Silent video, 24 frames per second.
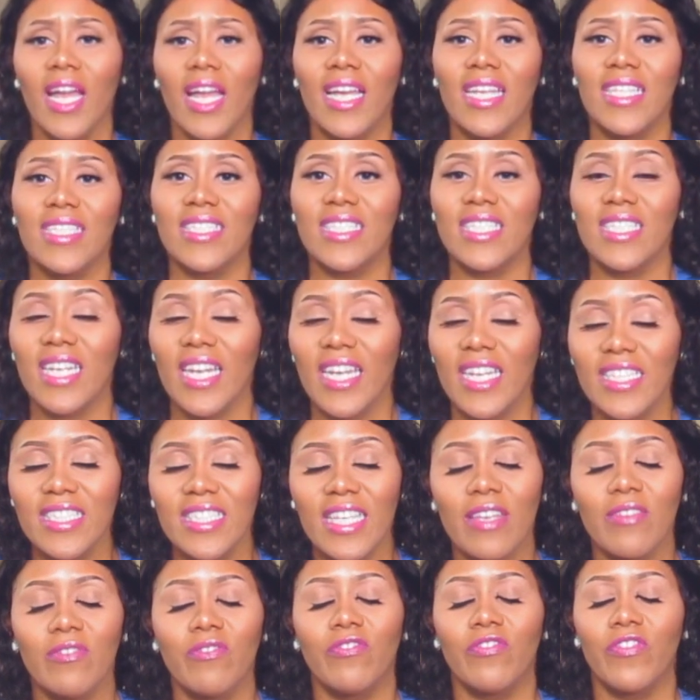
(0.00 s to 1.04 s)
And today is
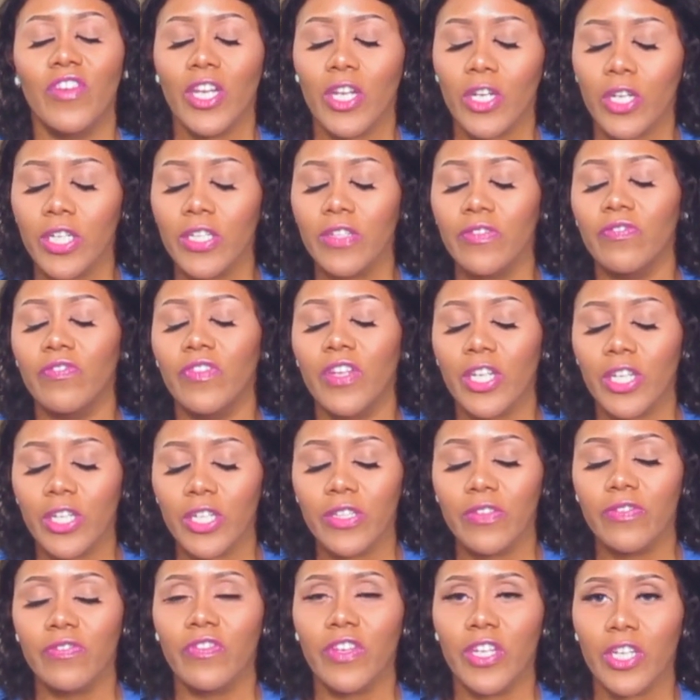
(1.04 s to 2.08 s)
a very,
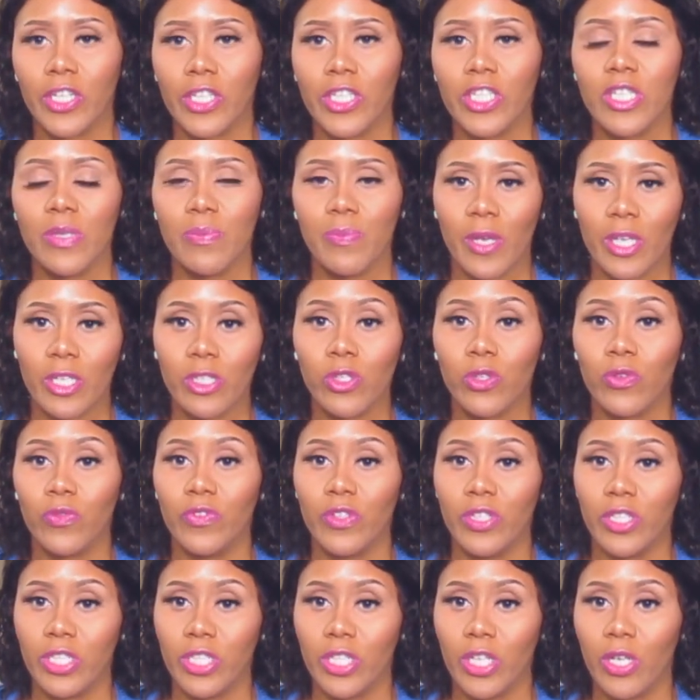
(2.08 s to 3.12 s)
very, very special
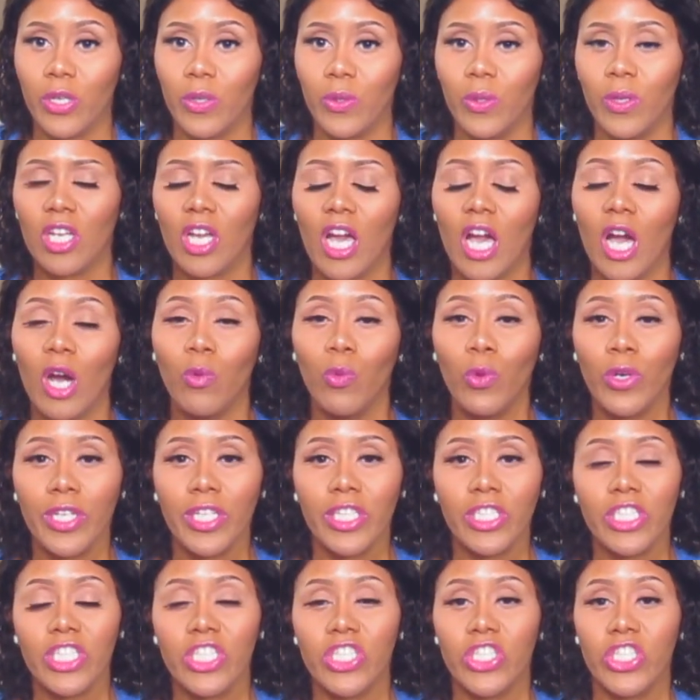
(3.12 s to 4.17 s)
video. I
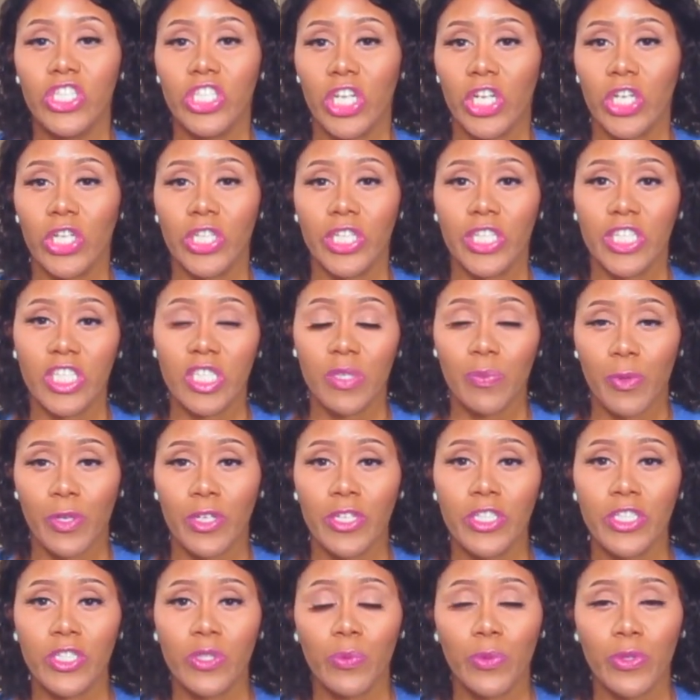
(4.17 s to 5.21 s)
wanted to share an
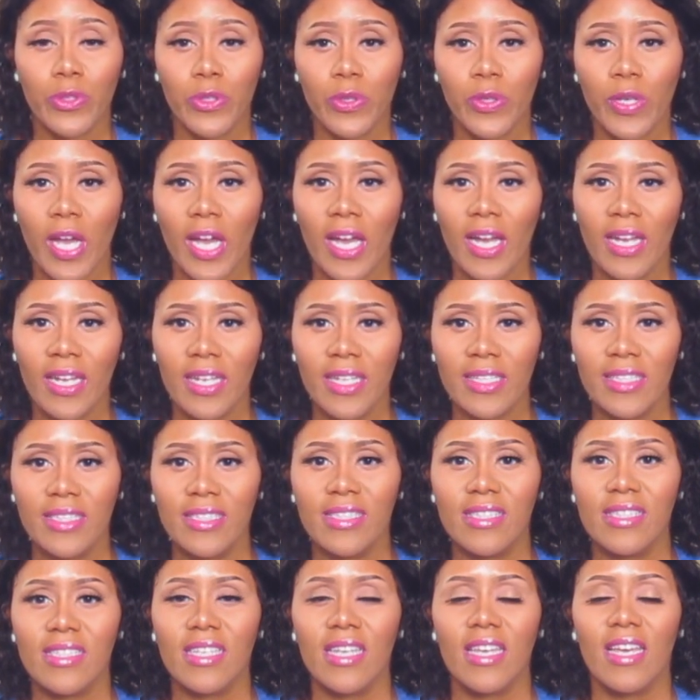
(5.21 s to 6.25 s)
experience with you
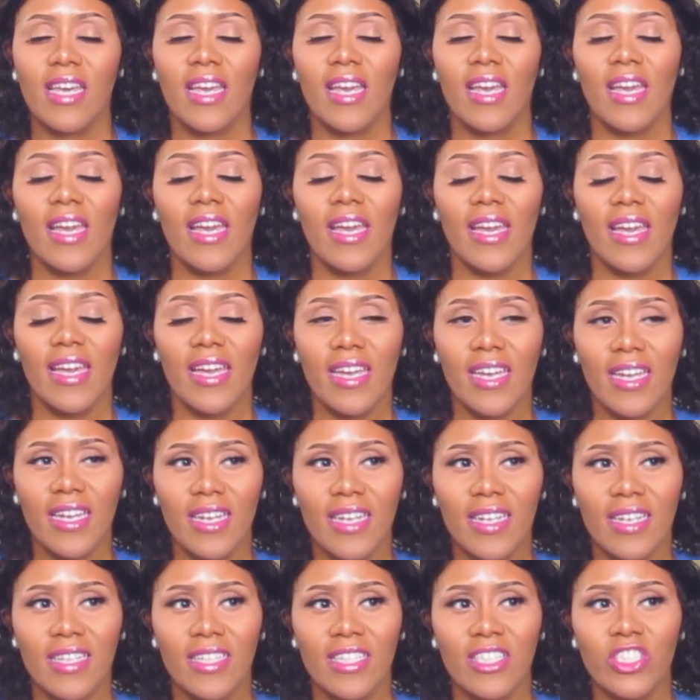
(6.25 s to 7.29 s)
guys
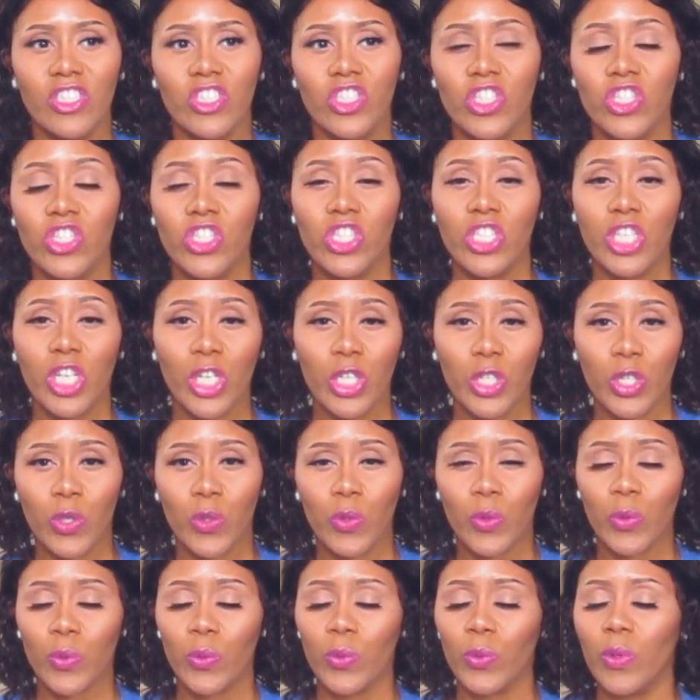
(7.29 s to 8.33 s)
and just tell
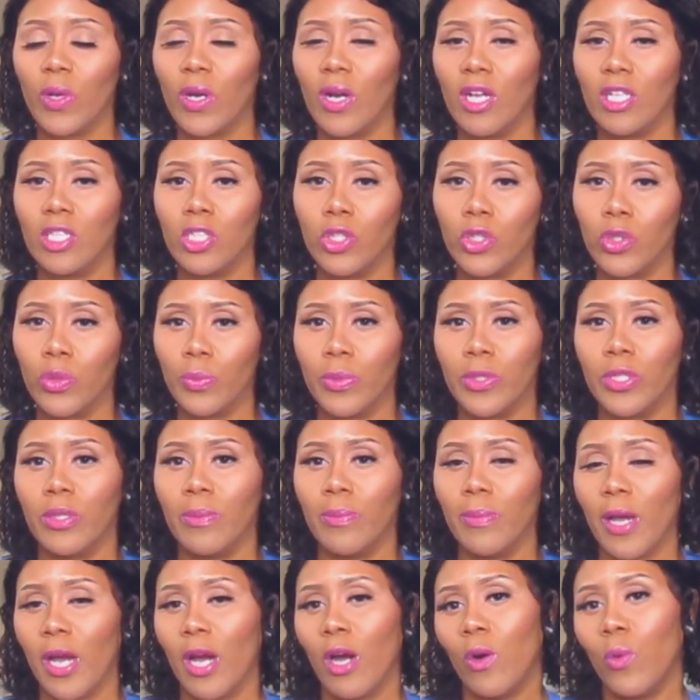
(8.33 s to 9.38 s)
you a little bit
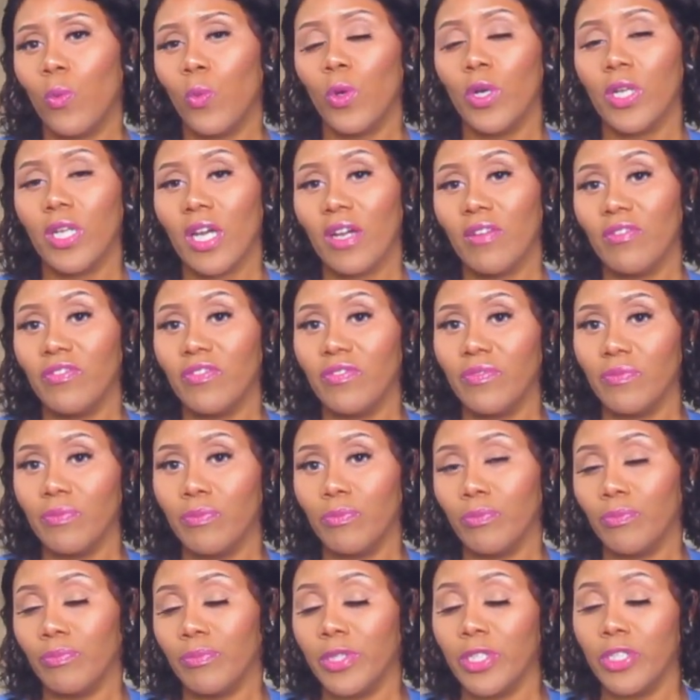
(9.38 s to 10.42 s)
about what
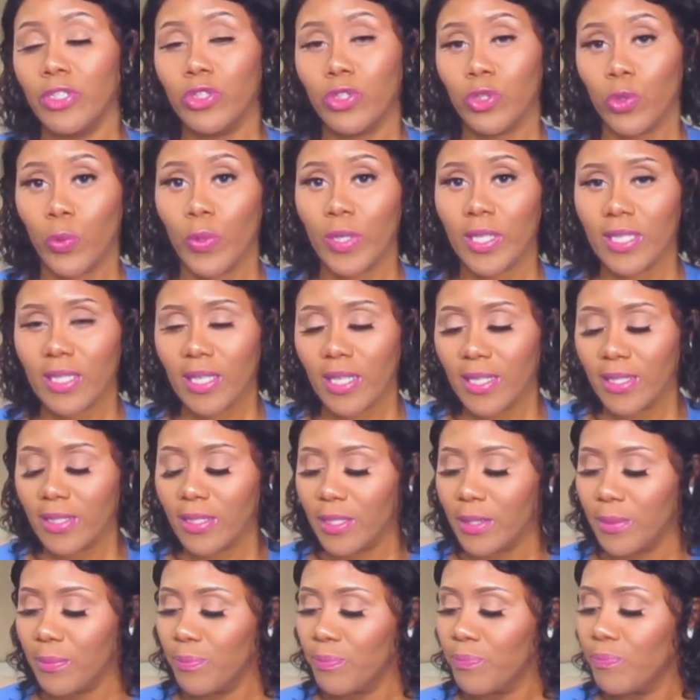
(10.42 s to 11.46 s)
I've been doing
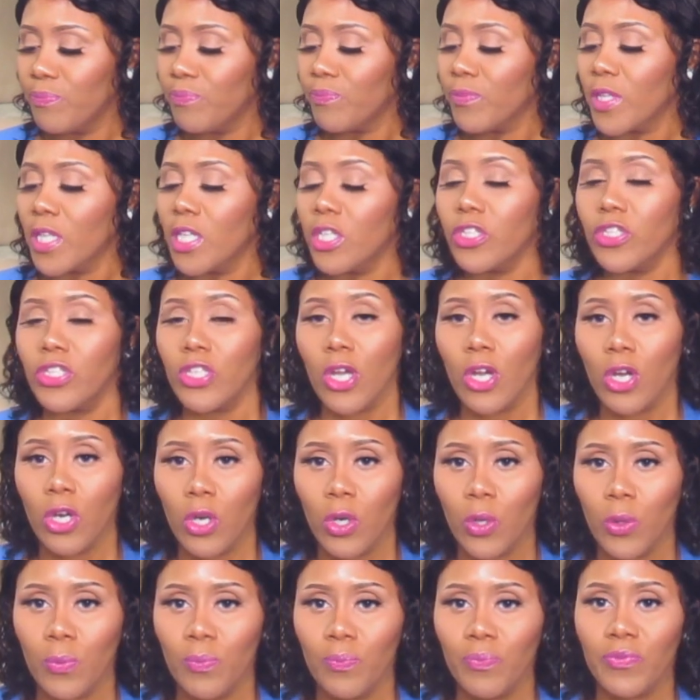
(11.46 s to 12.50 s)
lately.
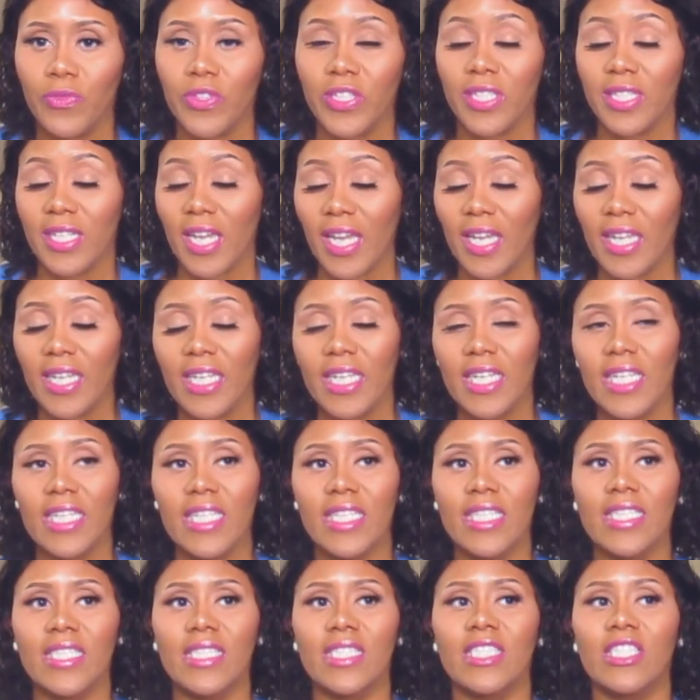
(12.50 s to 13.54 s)
So today
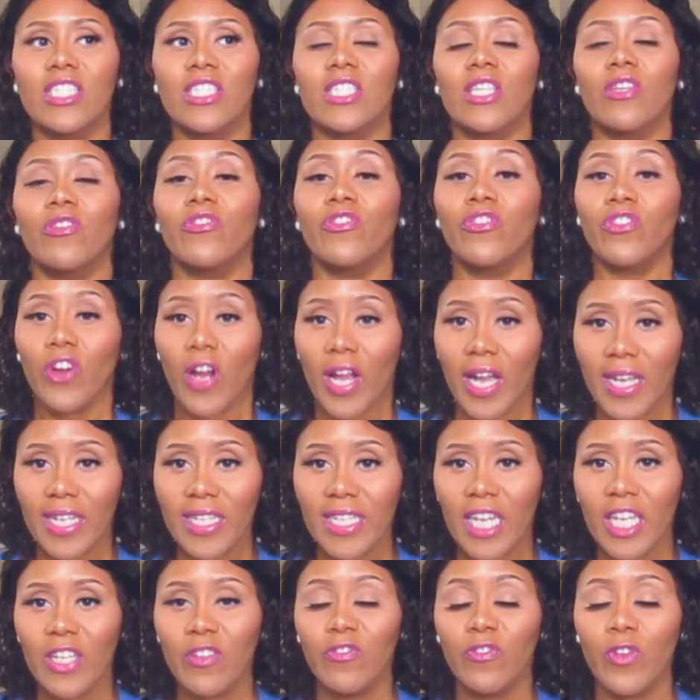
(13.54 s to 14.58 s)
is
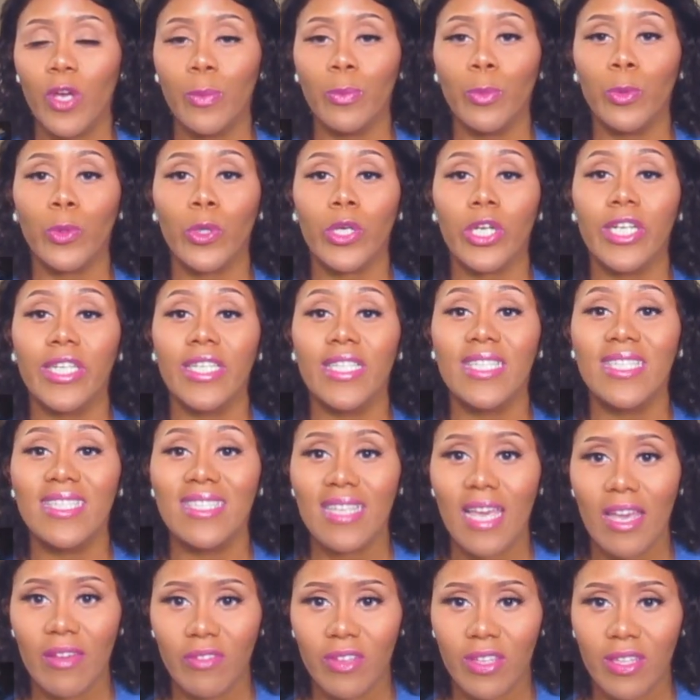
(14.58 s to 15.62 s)
Friday, February
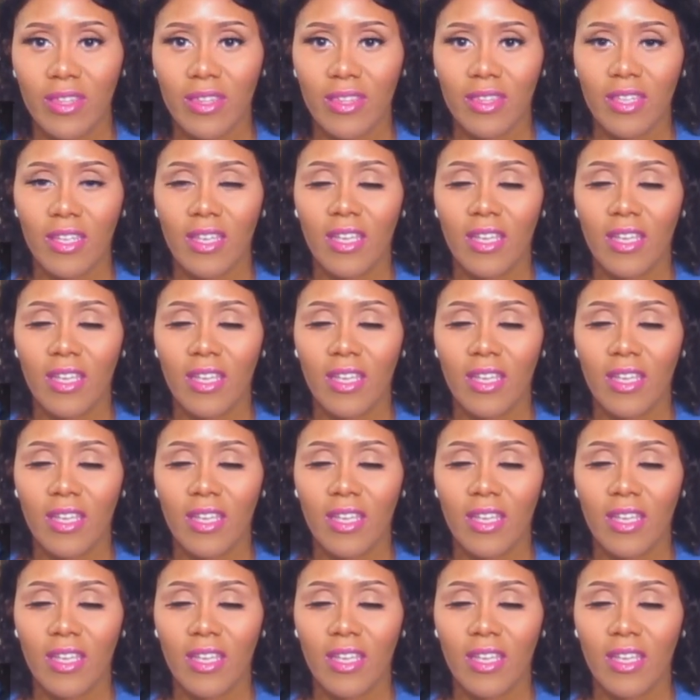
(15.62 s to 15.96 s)
7th.